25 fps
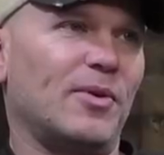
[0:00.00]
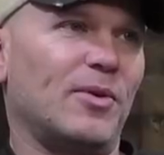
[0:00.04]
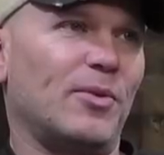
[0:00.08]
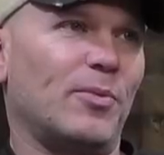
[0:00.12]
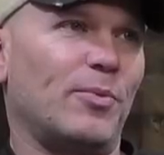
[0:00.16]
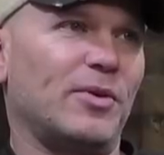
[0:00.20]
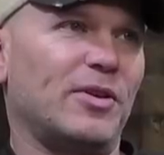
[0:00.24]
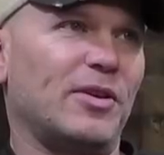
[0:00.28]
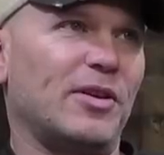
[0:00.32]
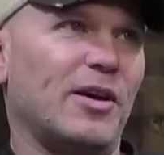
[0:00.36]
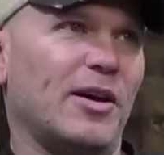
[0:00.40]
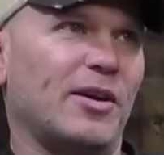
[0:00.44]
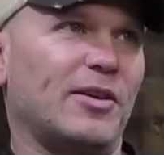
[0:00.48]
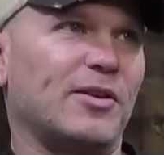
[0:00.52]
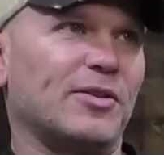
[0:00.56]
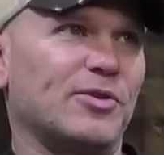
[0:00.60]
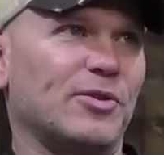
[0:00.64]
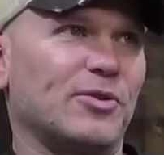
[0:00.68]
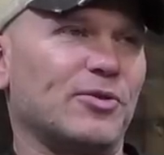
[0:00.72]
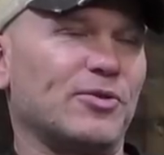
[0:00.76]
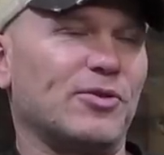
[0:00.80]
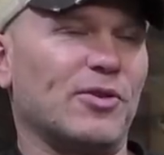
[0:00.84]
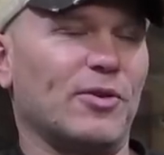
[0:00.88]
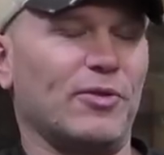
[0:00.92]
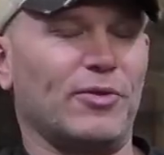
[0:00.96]
Because
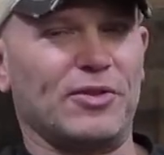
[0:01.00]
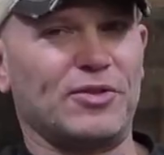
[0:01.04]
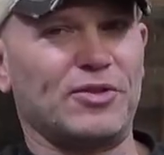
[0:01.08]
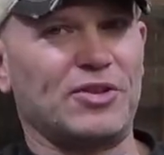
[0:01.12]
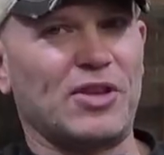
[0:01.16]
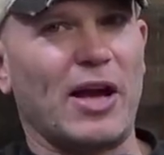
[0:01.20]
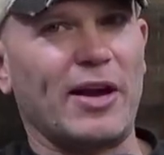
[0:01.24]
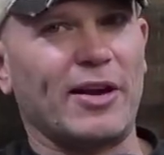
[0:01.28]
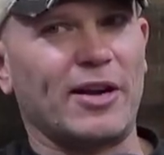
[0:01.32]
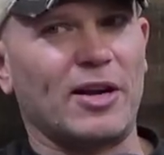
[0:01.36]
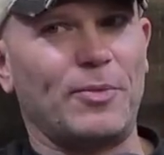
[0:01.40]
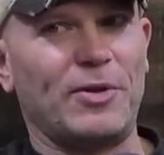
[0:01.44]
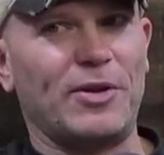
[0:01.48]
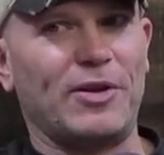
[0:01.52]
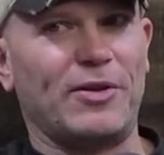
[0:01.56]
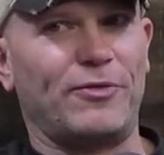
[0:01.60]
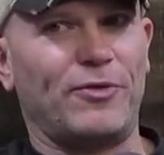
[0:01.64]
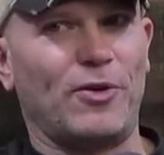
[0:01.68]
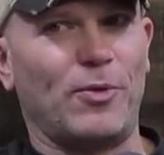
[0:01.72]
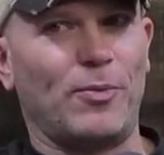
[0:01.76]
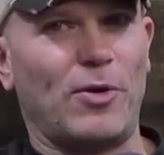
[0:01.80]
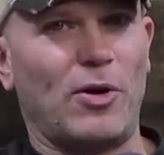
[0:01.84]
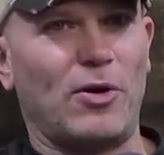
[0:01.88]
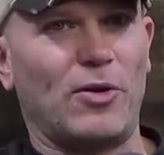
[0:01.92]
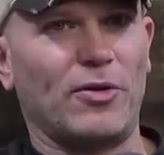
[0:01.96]
there's not going to be a
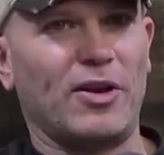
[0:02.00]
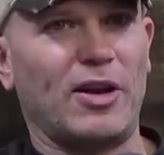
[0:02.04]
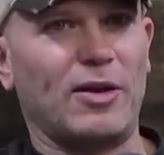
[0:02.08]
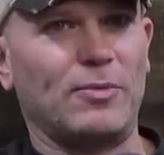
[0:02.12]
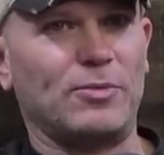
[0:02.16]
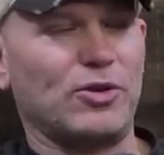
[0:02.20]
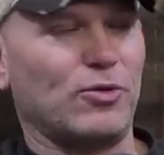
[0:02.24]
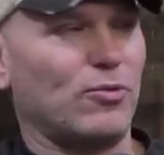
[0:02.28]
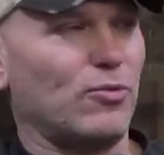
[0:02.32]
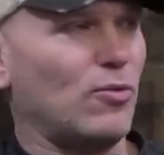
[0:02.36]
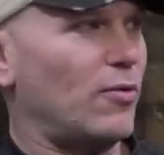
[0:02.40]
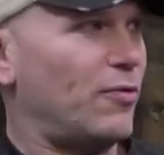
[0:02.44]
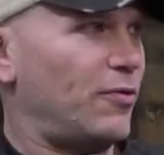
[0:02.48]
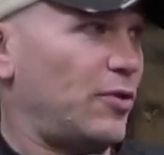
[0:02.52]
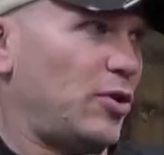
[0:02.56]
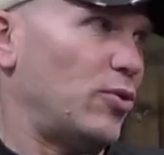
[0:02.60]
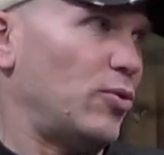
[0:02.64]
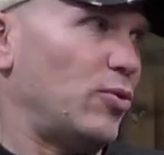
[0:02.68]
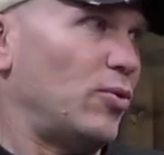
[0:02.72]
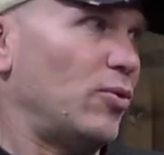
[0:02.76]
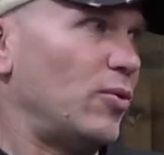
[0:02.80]
football game to review.